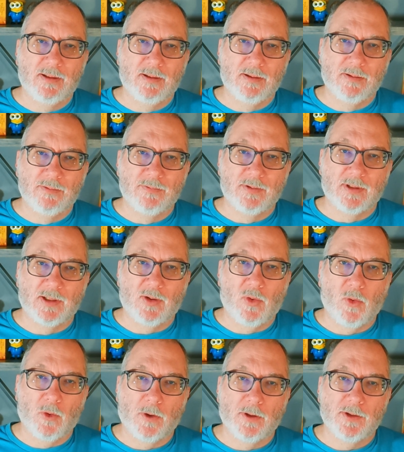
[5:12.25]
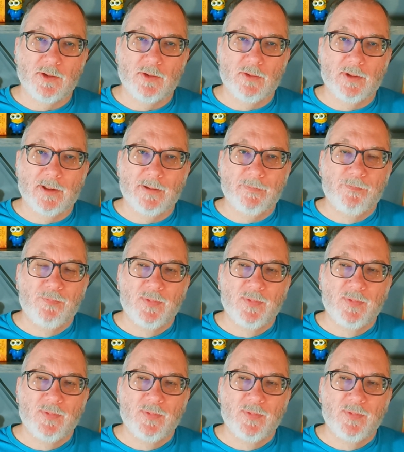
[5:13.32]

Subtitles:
of horror to it,